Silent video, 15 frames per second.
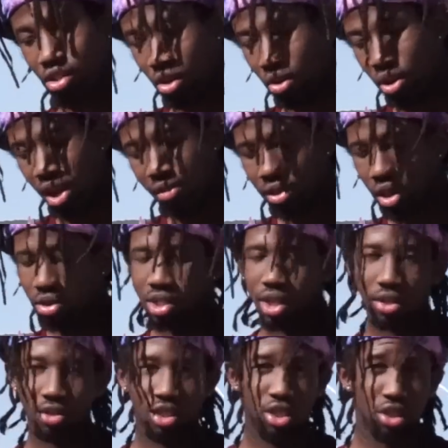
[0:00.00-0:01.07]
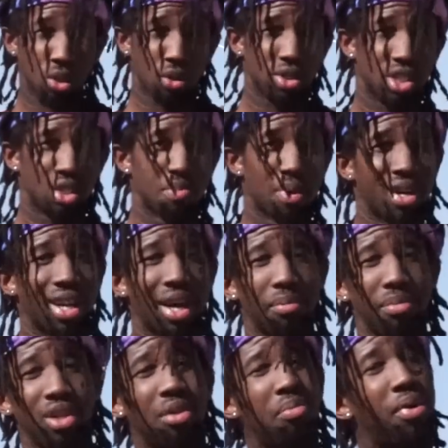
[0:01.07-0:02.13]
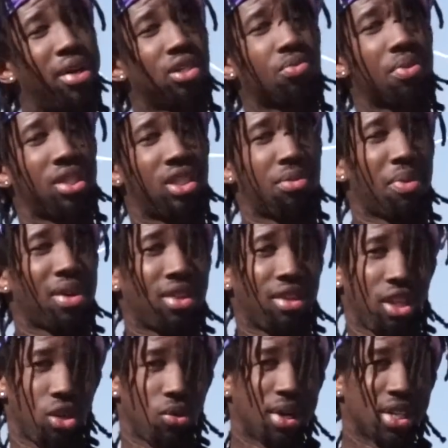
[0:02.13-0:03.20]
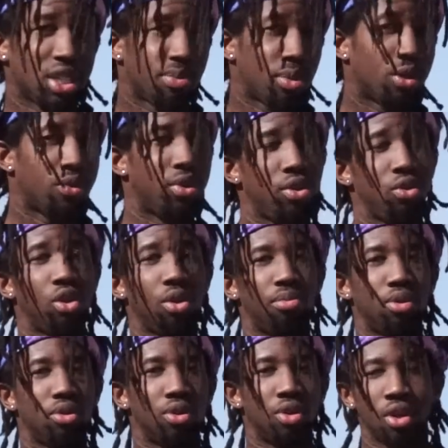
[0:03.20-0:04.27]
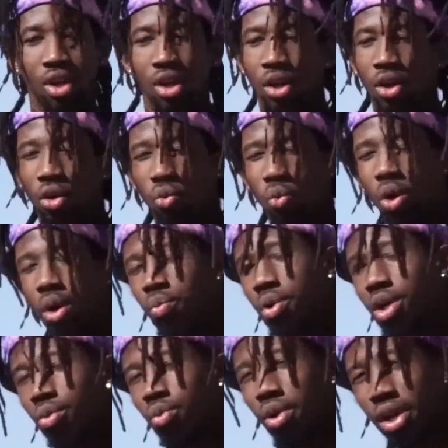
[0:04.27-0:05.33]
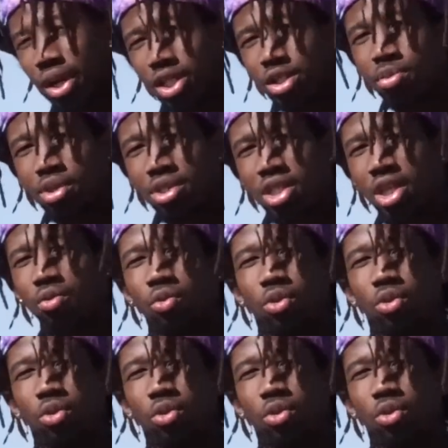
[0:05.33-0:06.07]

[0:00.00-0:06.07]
So if those energy sources might not be the best way to make the U S more renewable, what would a one hundred percent